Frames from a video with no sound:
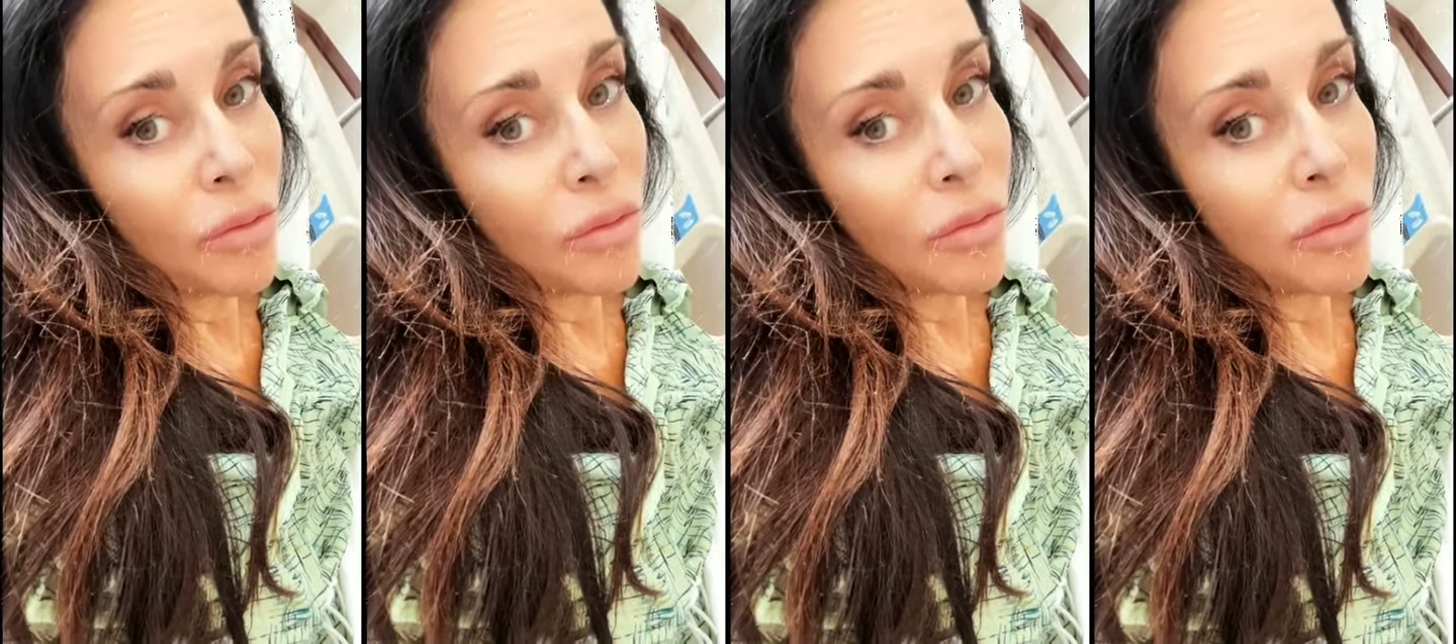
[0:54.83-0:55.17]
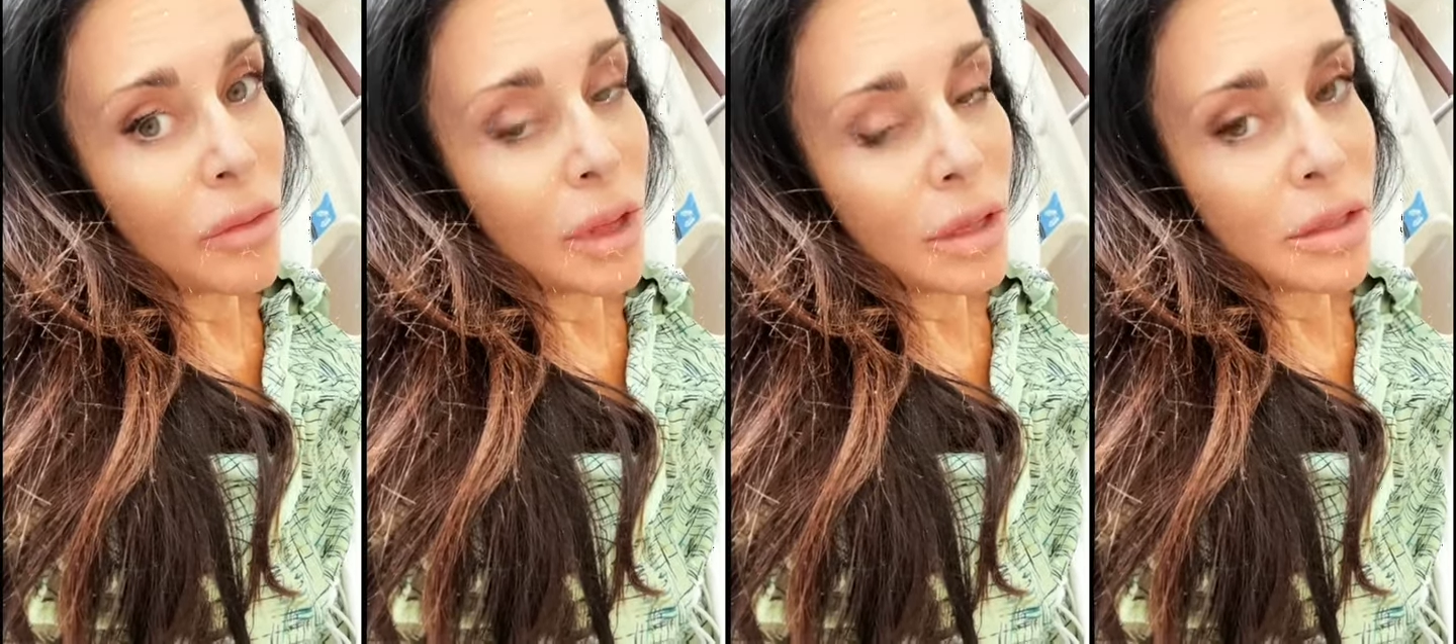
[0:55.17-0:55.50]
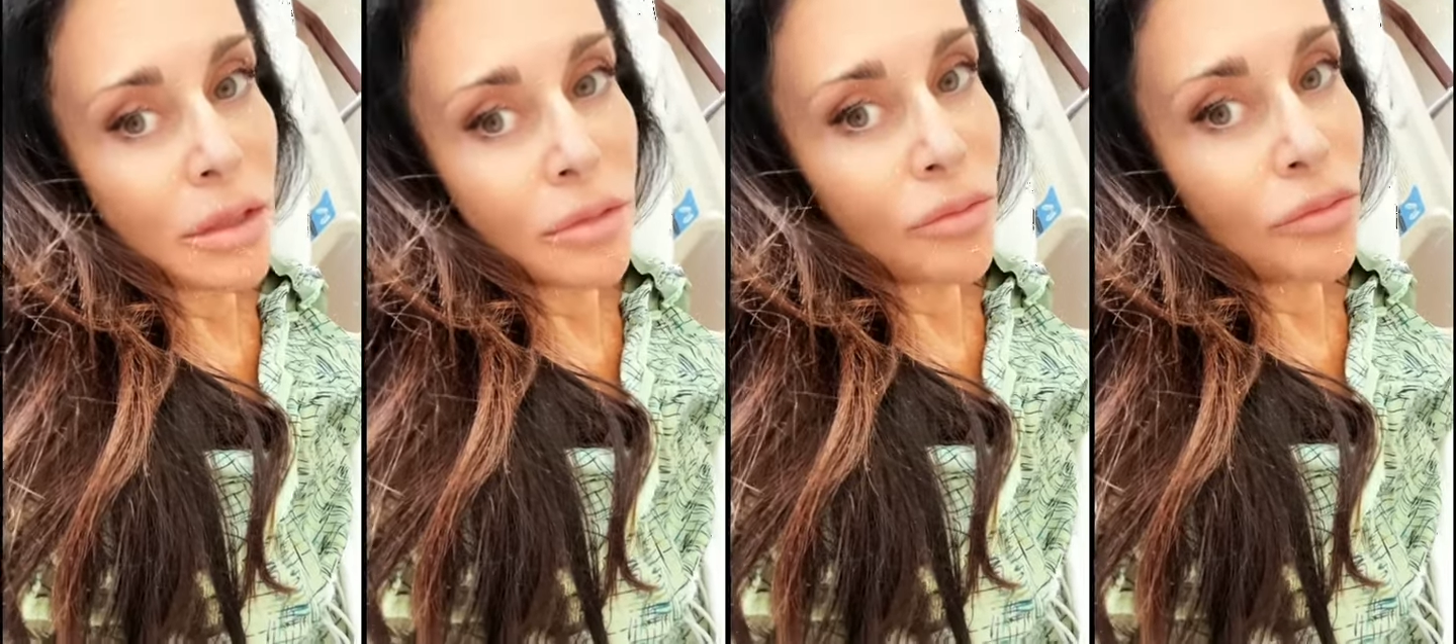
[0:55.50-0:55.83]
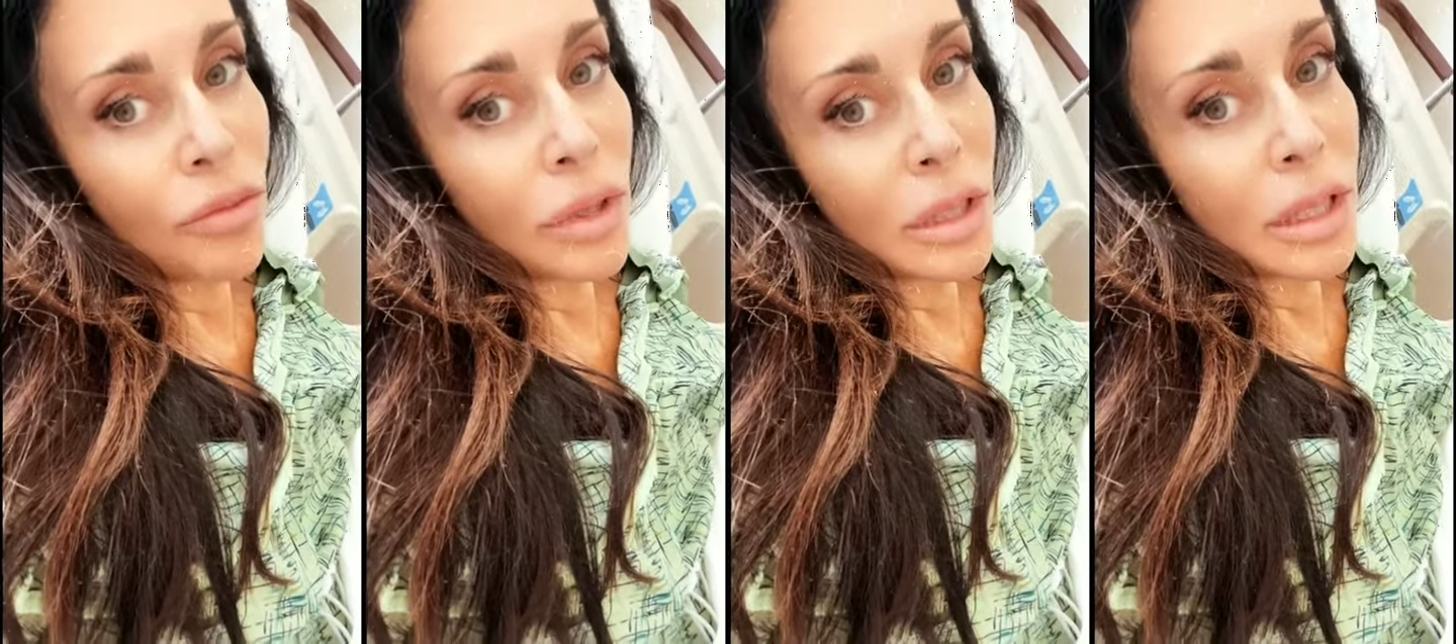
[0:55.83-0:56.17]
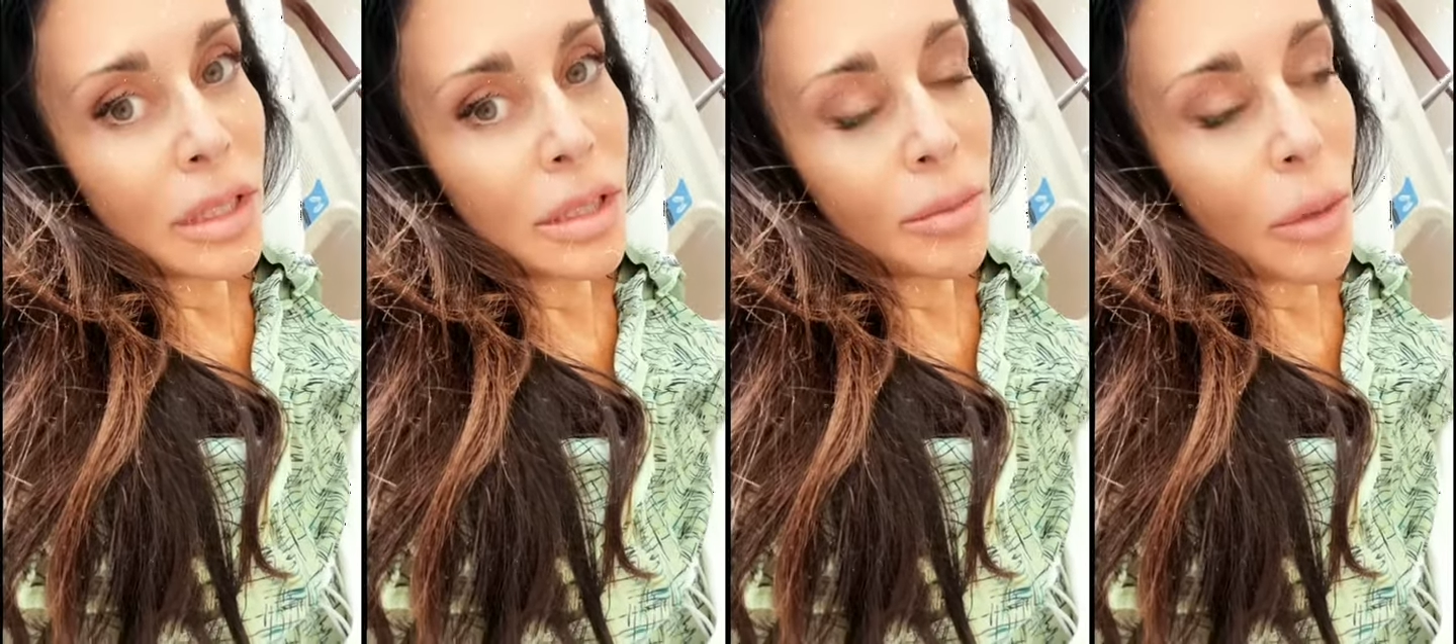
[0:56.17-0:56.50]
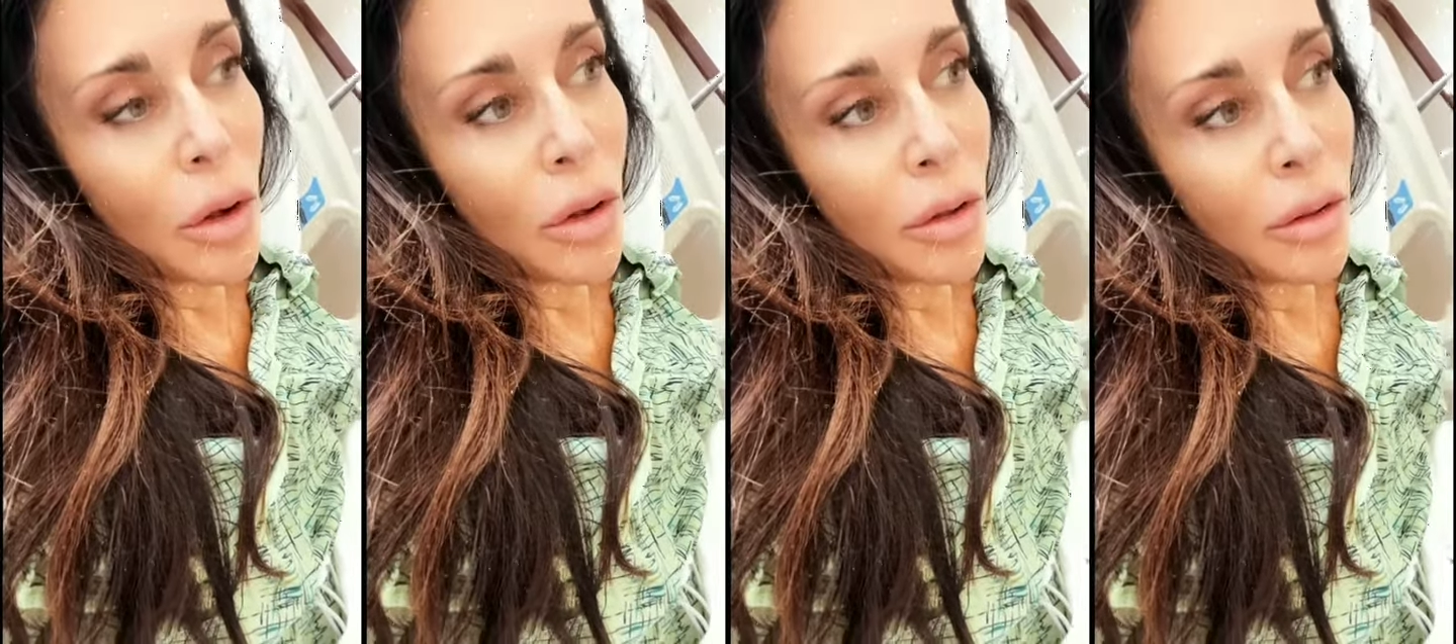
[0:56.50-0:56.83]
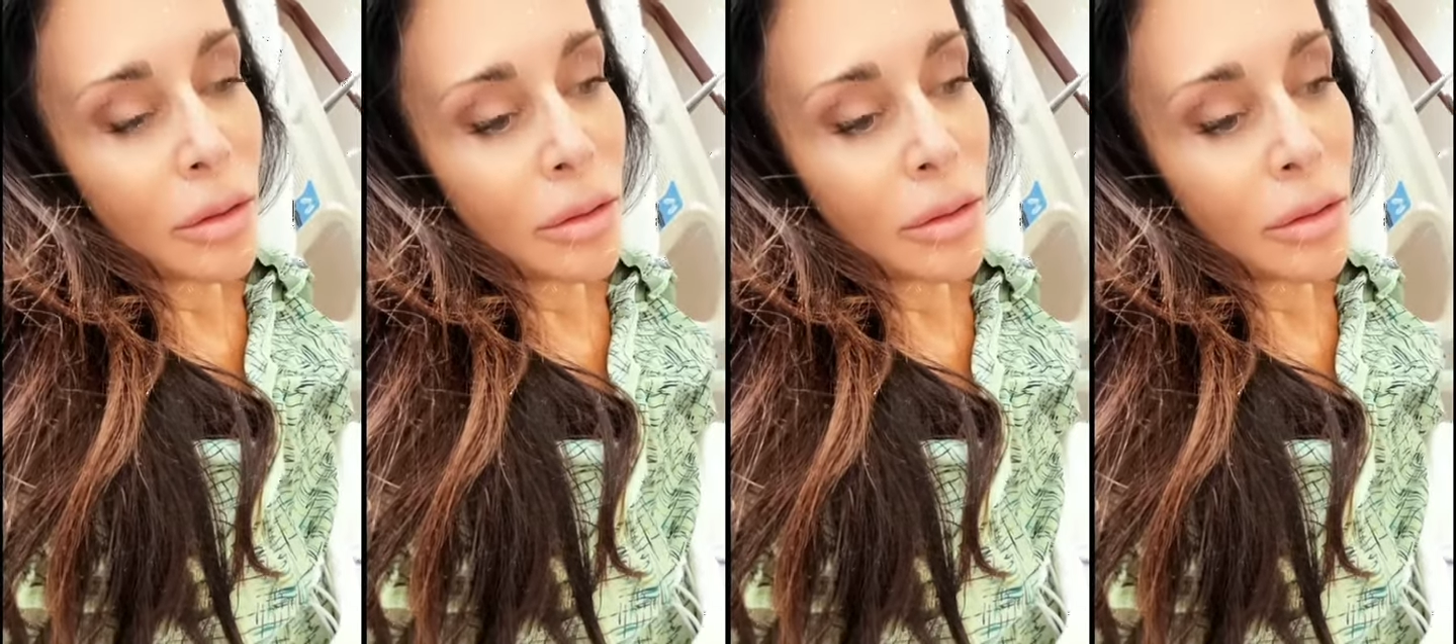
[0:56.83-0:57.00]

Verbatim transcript: that's really small